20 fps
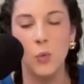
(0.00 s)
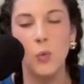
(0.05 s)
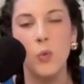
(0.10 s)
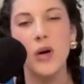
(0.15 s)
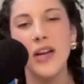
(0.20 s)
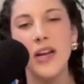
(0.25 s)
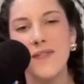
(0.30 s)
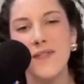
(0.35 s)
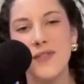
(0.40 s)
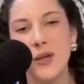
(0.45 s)

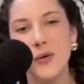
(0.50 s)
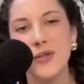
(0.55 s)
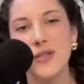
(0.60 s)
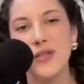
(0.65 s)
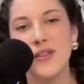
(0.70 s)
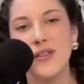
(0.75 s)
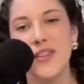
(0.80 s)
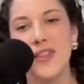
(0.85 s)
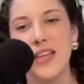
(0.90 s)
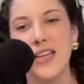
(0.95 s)
What if
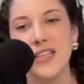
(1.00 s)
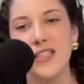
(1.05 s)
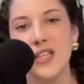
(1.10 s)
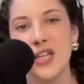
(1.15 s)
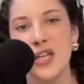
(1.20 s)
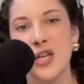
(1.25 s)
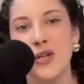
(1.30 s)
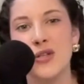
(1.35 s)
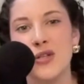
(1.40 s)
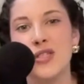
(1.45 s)
those are the
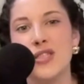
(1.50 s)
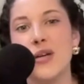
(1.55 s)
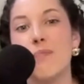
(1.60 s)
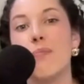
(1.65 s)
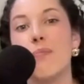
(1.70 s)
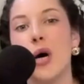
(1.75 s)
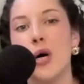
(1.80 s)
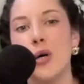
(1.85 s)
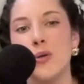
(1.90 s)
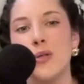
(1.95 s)
things that you're
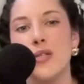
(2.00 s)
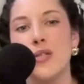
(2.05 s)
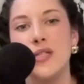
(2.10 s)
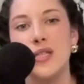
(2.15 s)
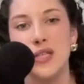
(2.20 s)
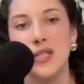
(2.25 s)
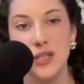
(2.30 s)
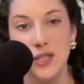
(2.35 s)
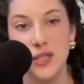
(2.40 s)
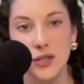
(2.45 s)

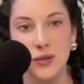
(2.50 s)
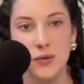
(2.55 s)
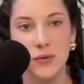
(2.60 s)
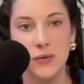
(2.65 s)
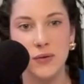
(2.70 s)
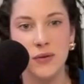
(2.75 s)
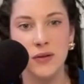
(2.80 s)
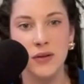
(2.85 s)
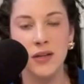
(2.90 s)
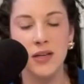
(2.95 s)
supposed to
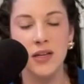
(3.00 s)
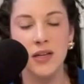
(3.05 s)
do?